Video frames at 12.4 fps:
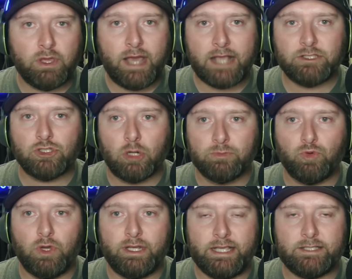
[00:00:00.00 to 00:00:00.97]
you guys in terms of
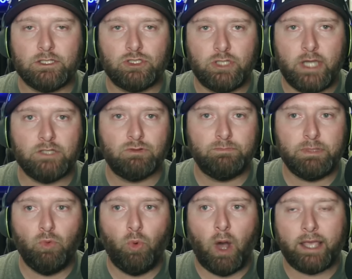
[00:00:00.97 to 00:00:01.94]
what needs to change for
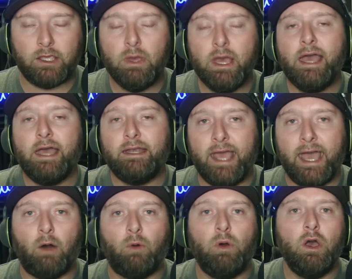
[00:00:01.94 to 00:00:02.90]
BYU.
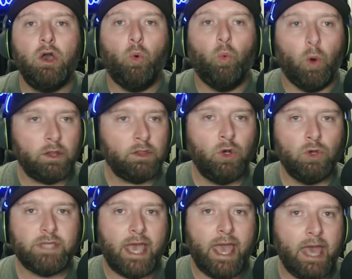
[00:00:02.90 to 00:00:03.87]
Now, what are the
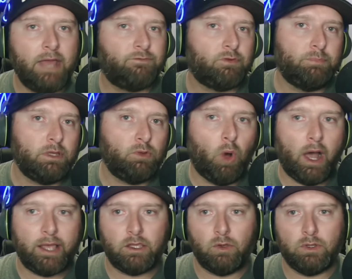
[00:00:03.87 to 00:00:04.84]
goals ahead for
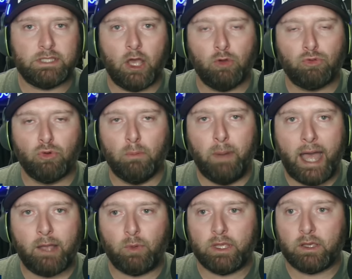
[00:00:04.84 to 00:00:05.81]
BYU as they go through a
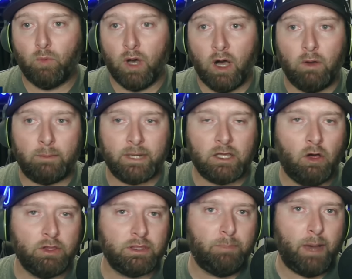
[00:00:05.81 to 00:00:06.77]
bye week? Well, I'm going to
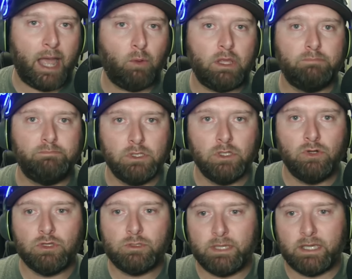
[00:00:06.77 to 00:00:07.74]
call it the bye week
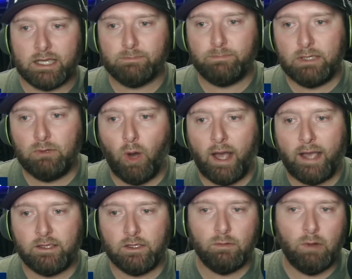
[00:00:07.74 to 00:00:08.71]
blues because
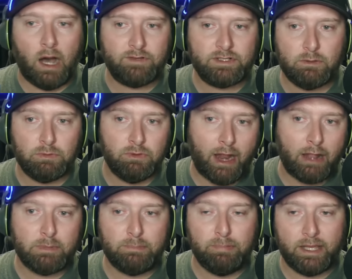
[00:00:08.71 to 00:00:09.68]
BYU obviously would
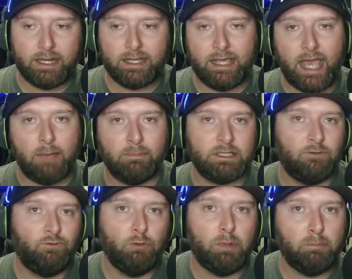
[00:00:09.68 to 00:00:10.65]
rather be playing a game. That's how
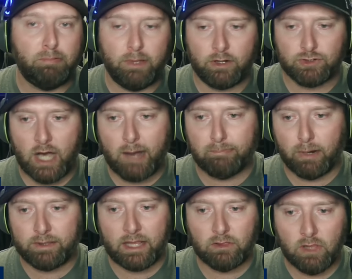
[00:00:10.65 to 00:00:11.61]
football players
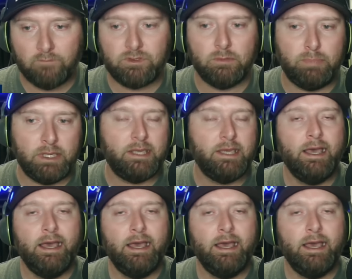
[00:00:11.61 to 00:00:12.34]
operate. They love to be